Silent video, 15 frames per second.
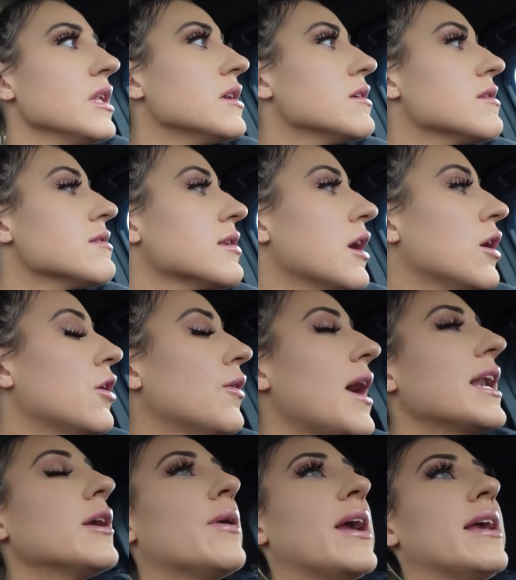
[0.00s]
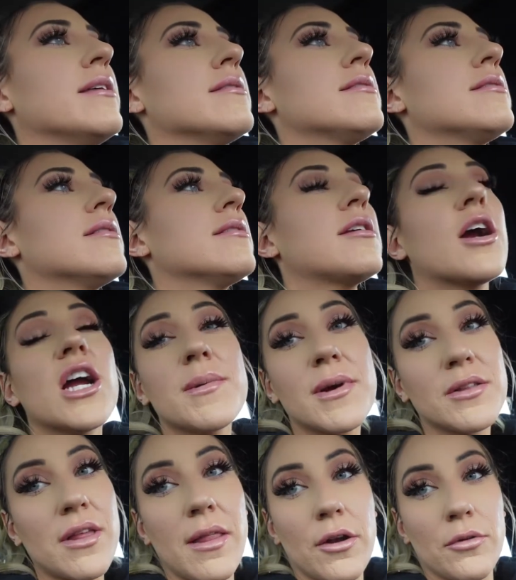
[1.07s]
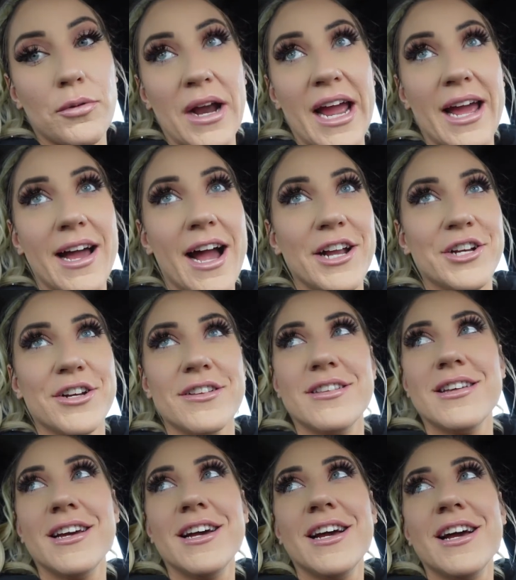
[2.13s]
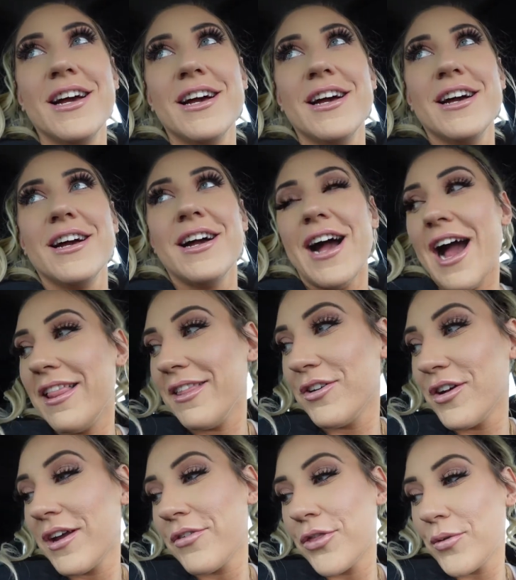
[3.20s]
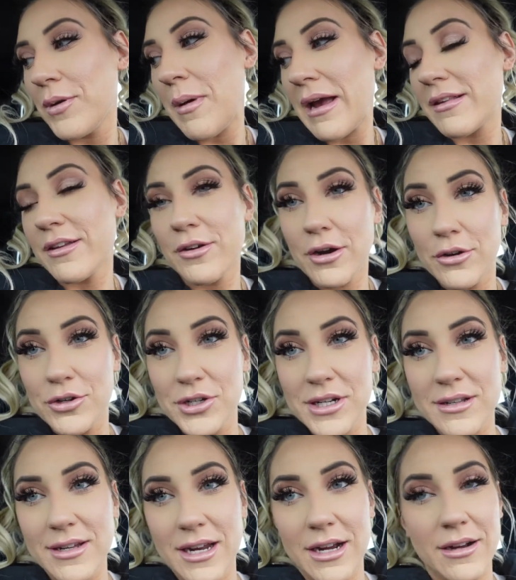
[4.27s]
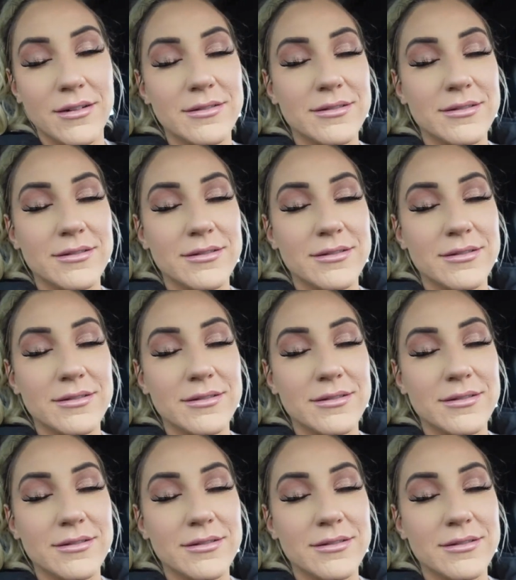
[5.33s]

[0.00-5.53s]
So anyways, sorry about the little rant. I just, I literally have three bags of groceries and it,